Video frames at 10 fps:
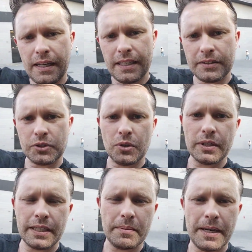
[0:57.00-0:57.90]
and
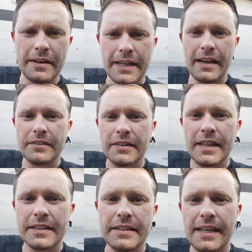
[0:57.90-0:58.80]
talking about how the
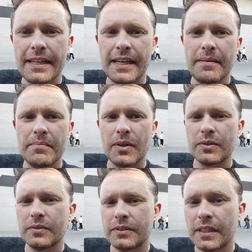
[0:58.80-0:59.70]
London Daygame
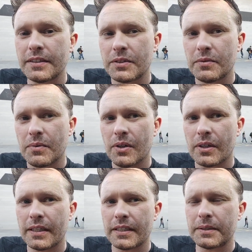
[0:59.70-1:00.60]
model doesn't
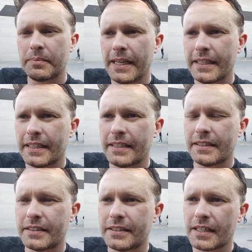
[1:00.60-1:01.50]
work and explaining it
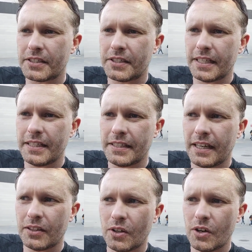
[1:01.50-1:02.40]
in such
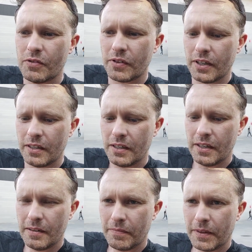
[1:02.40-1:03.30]
detail over
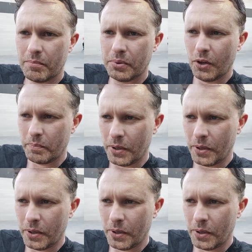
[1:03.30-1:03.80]
blog